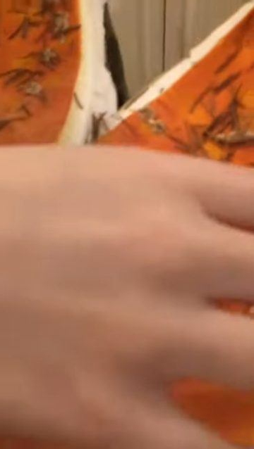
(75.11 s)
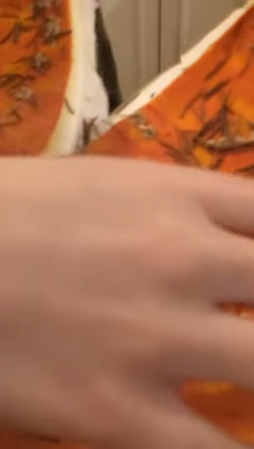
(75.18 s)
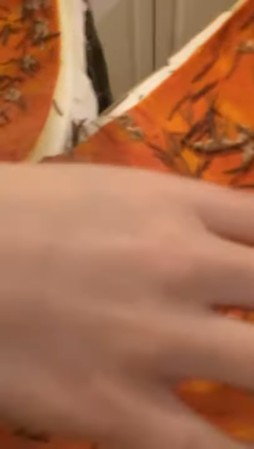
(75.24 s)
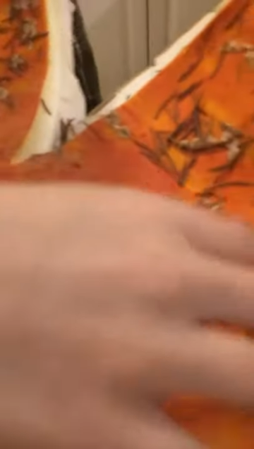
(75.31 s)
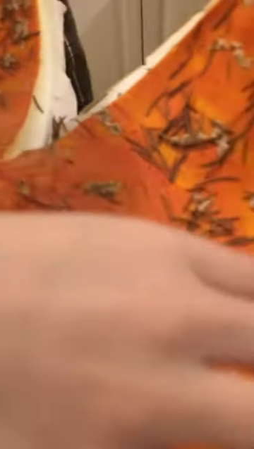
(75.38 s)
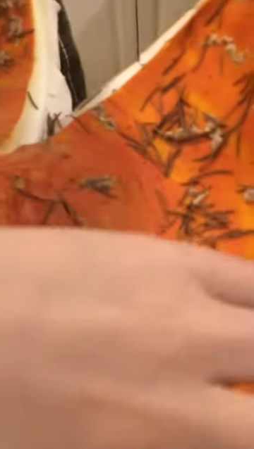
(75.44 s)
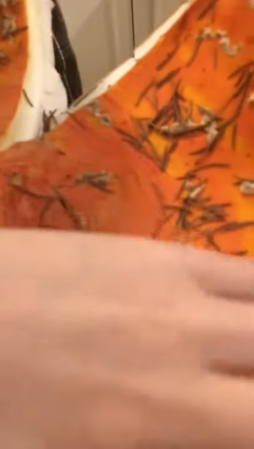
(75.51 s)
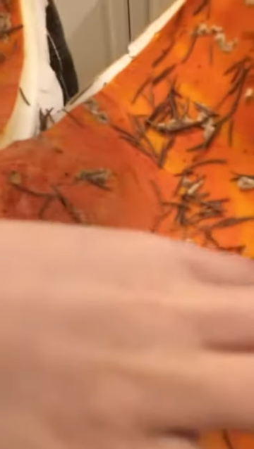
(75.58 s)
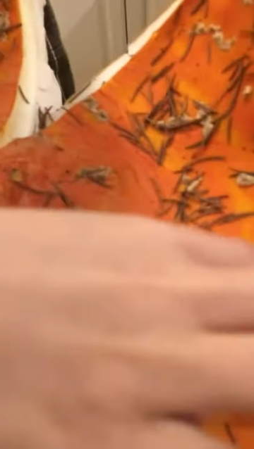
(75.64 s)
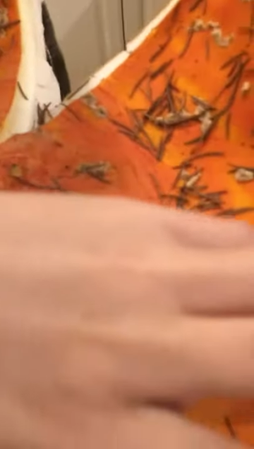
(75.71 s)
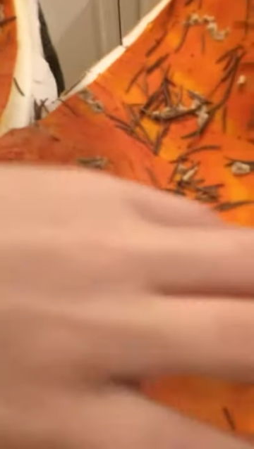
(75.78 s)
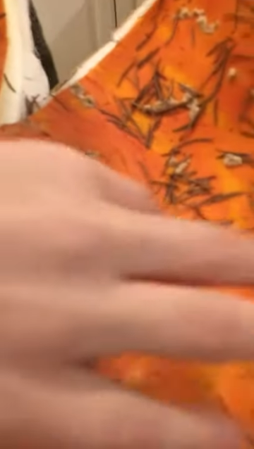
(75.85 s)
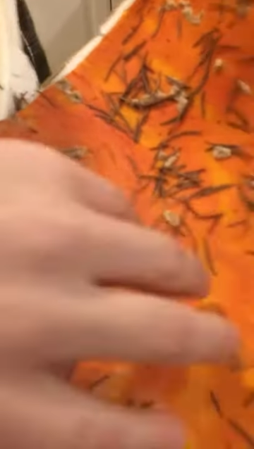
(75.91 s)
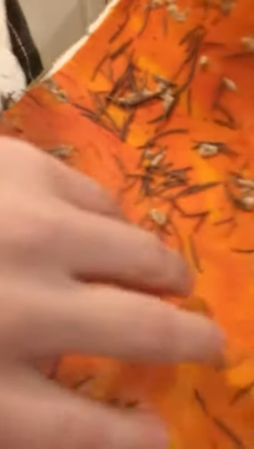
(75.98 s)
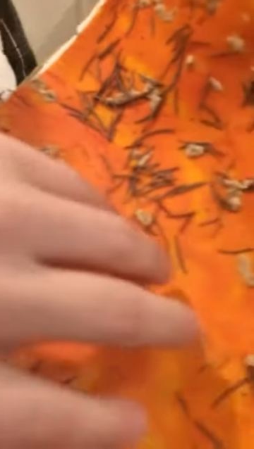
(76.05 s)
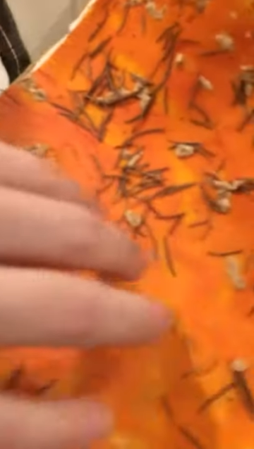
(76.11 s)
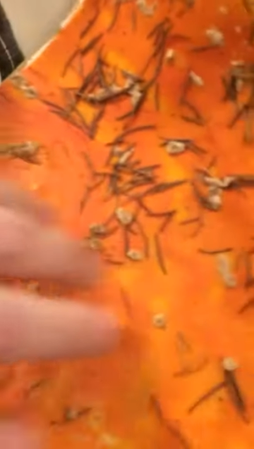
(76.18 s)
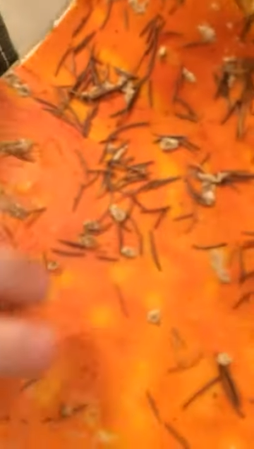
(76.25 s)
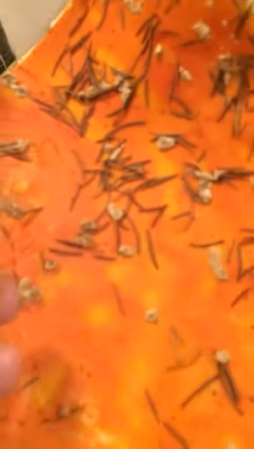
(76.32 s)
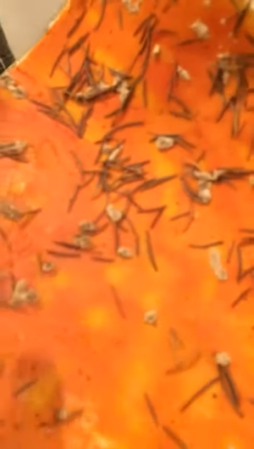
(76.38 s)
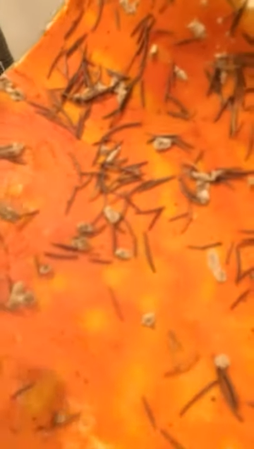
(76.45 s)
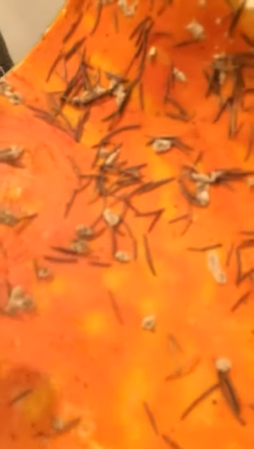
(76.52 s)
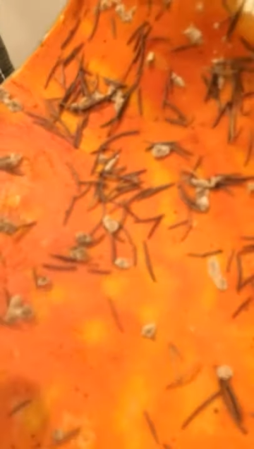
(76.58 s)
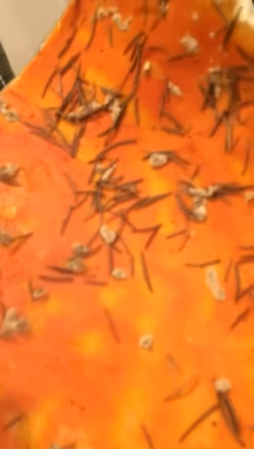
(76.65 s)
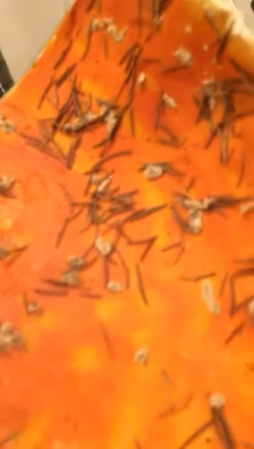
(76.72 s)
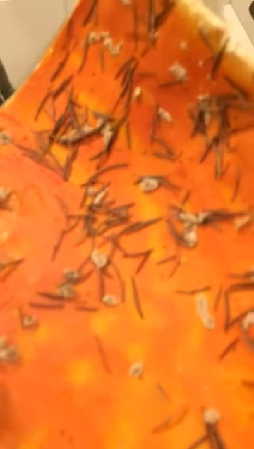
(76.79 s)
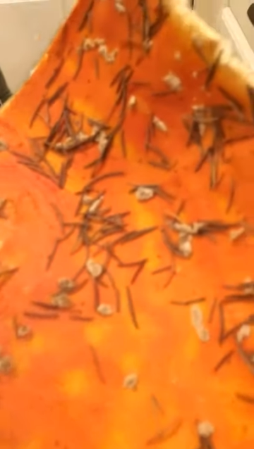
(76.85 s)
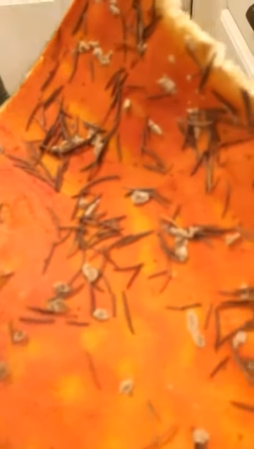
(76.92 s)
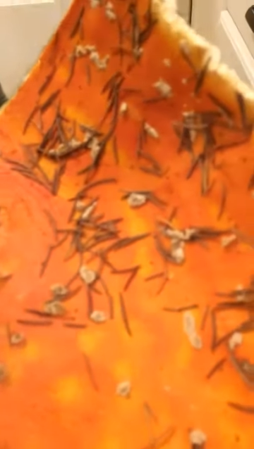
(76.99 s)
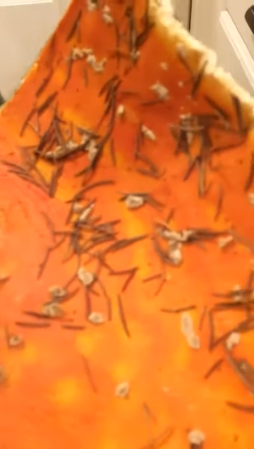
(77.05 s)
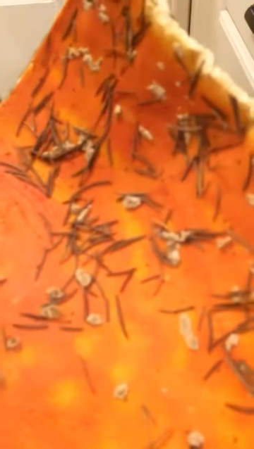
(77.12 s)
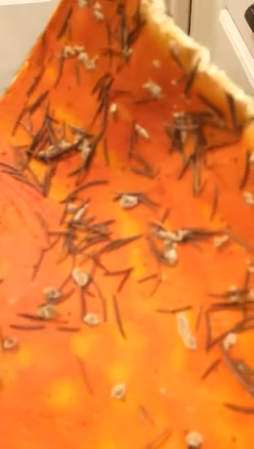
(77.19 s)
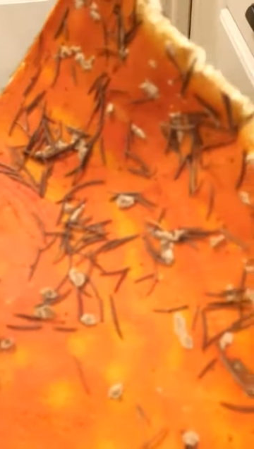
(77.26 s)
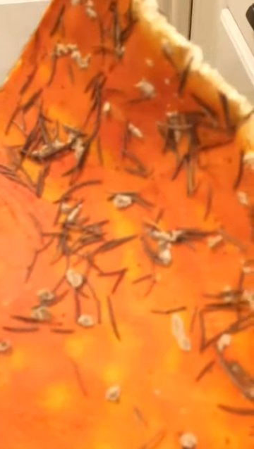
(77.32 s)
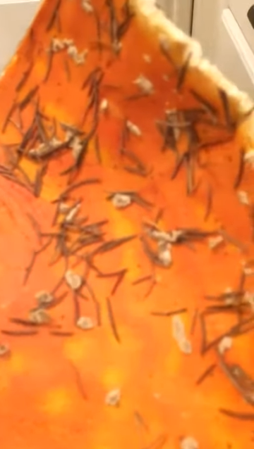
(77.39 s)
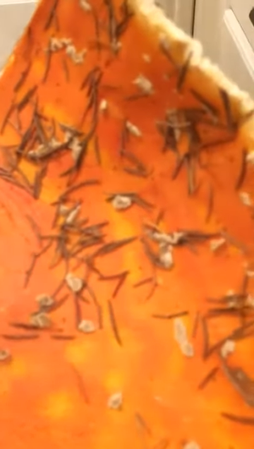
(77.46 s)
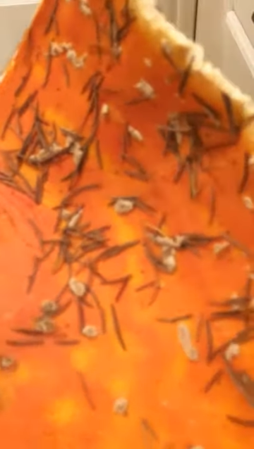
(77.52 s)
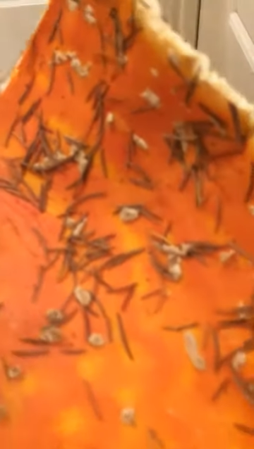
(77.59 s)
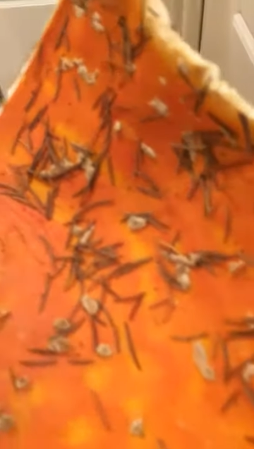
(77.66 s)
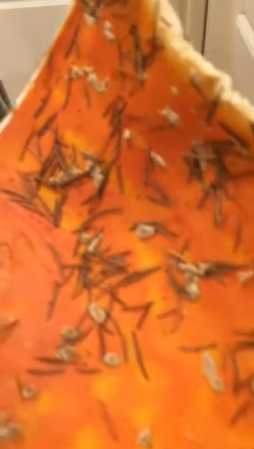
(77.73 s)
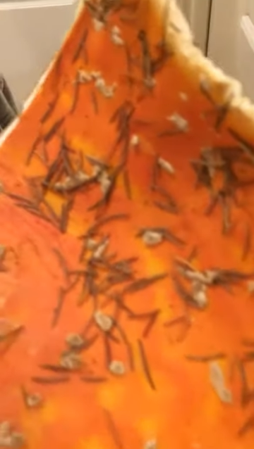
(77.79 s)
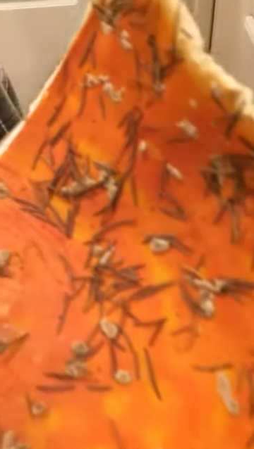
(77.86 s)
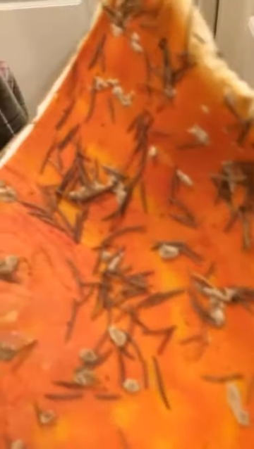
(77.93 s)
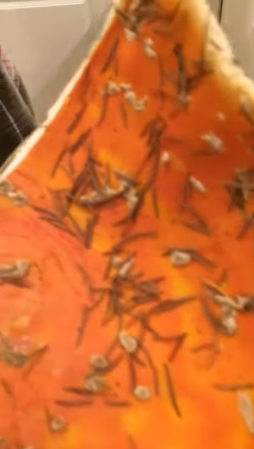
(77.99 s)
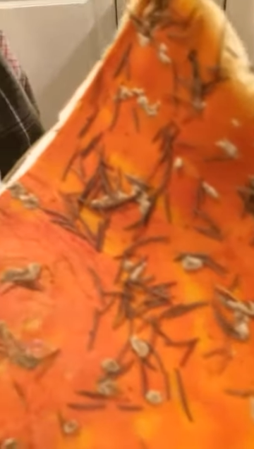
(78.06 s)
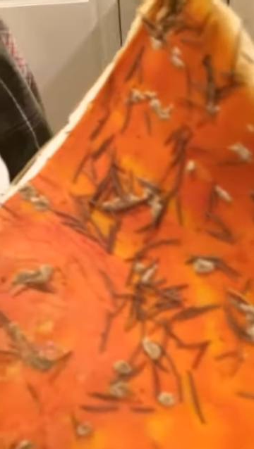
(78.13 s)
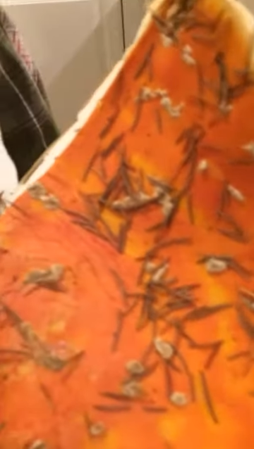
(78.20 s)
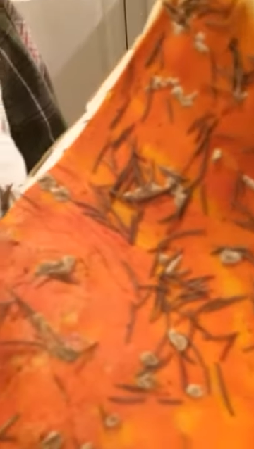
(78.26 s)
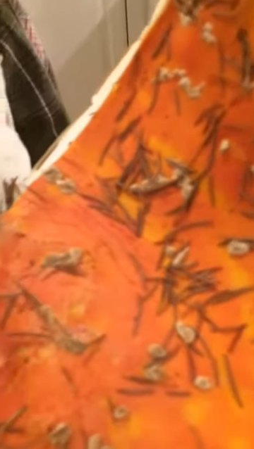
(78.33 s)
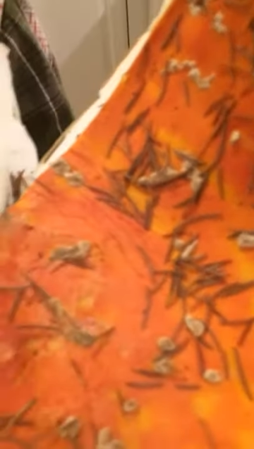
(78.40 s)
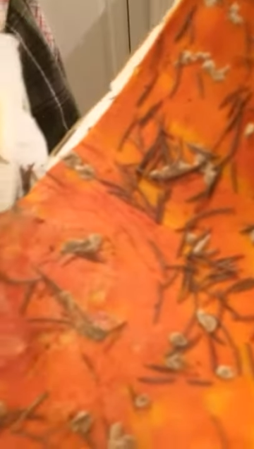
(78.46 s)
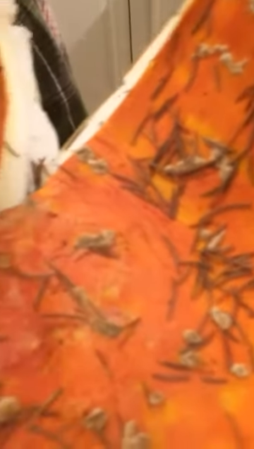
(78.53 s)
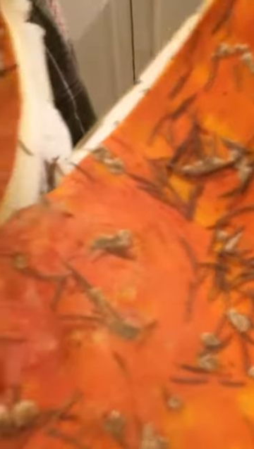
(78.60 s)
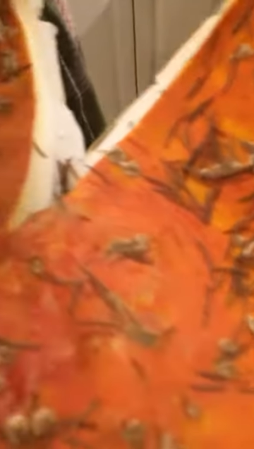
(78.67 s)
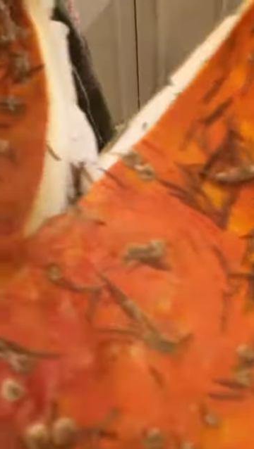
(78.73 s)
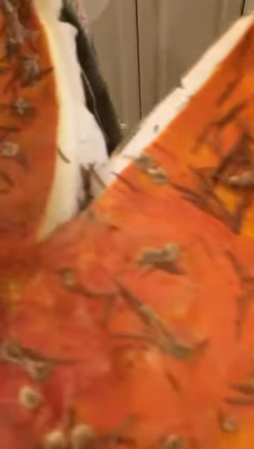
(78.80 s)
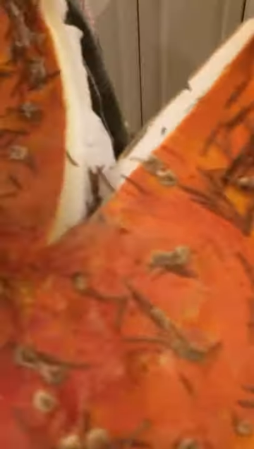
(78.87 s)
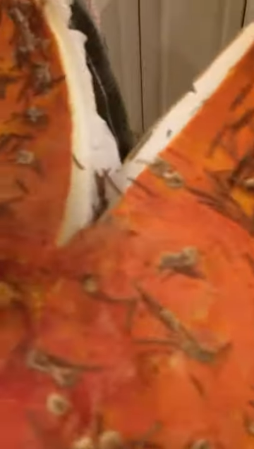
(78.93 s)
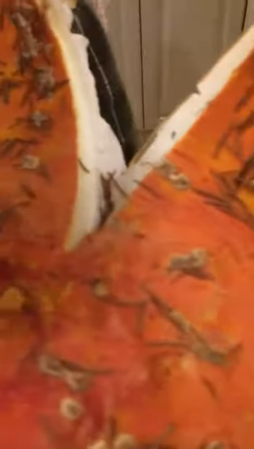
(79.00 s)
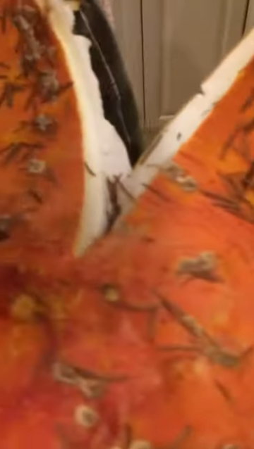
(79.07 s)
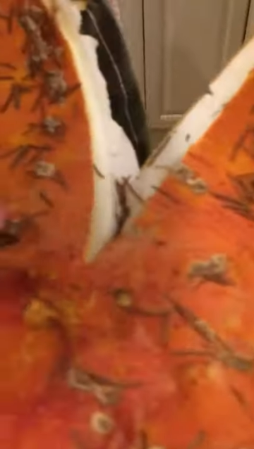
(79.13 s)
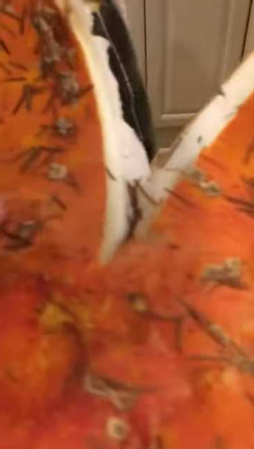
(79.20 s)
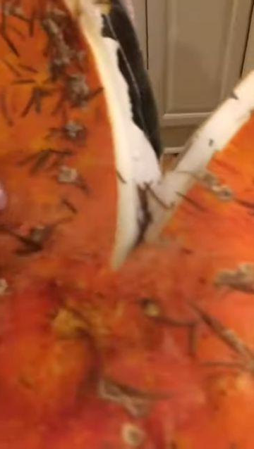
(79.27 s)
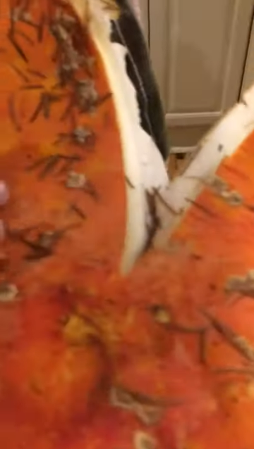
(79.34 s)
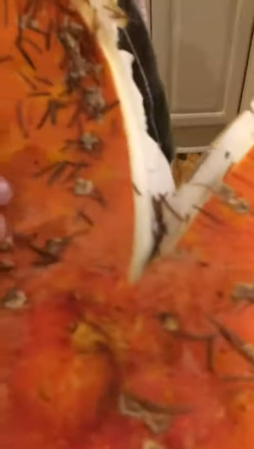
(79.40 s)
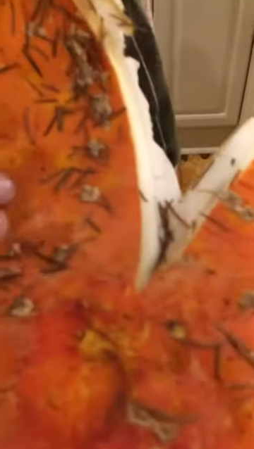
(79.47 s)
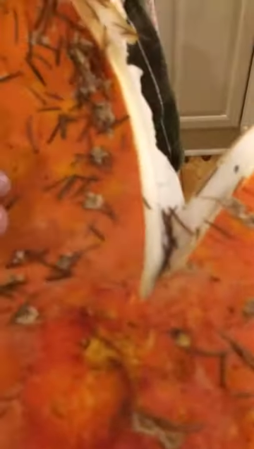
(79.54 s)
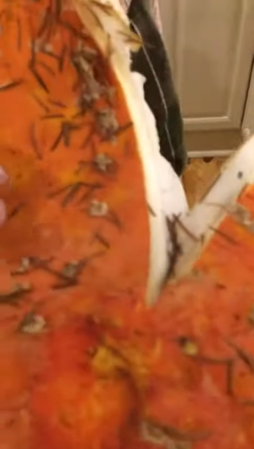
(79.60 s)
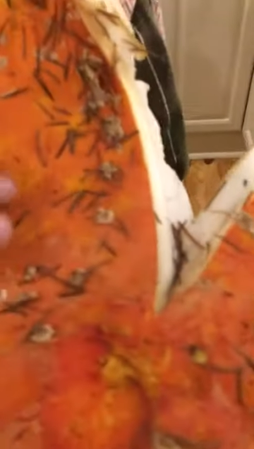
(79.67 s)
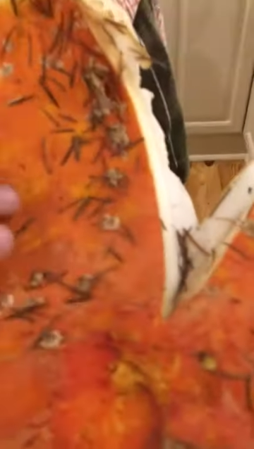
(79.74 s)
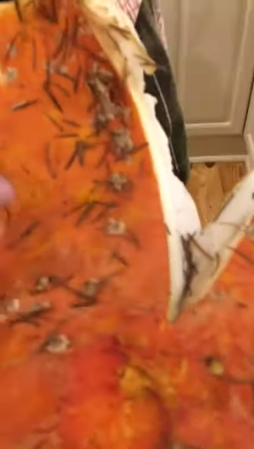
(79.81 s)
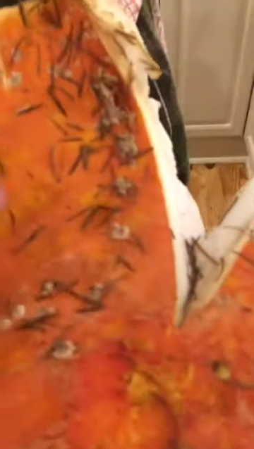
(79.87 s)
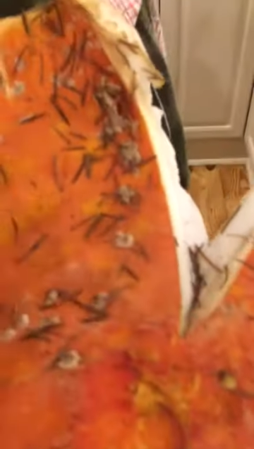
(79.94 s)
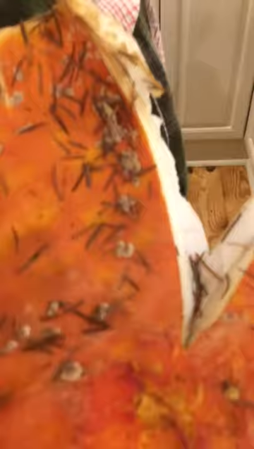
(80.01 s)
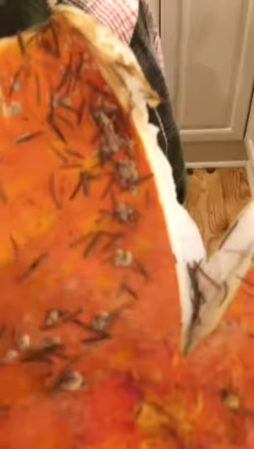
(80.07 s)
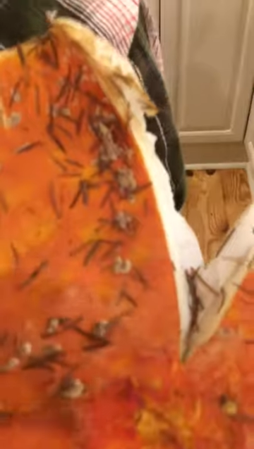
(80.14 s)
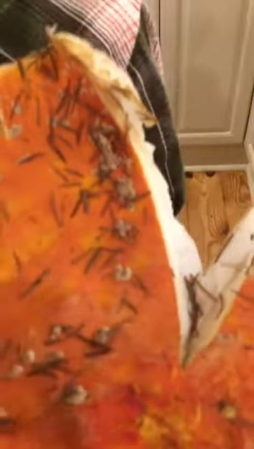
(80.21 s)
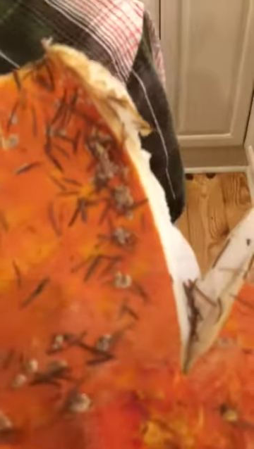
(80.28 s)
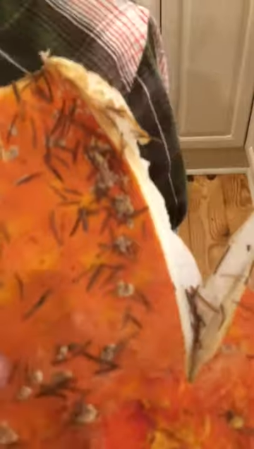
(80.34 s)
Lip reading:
No face is visible, so there are no lips to read.